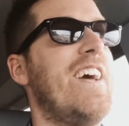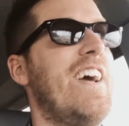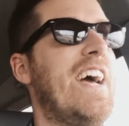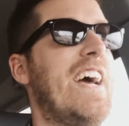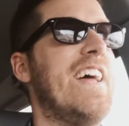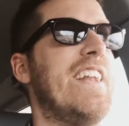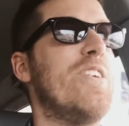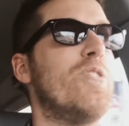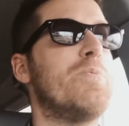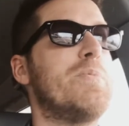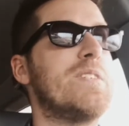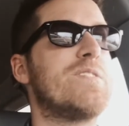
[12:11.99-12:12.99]
and it
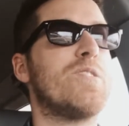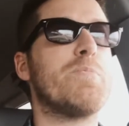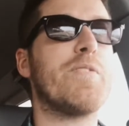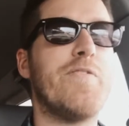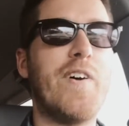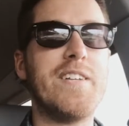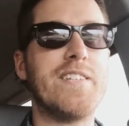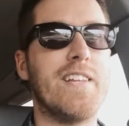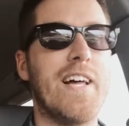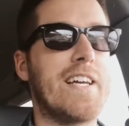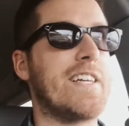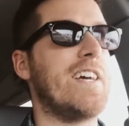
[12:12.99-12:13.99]
would be super fun to
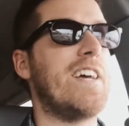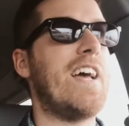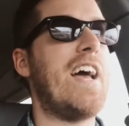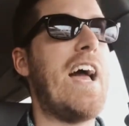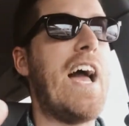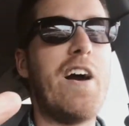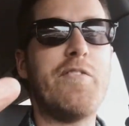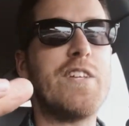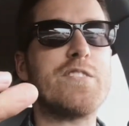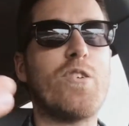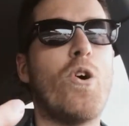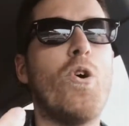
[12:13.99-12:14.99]
like have
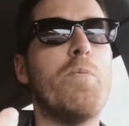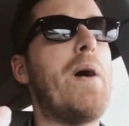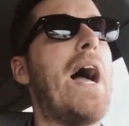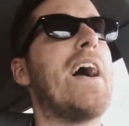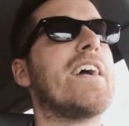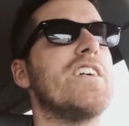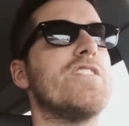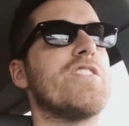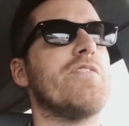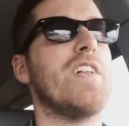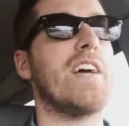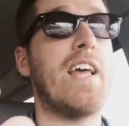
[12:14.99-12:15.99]
this whole package
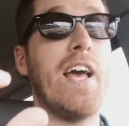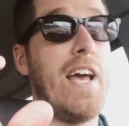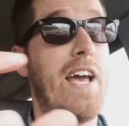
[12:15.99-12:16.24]
of like,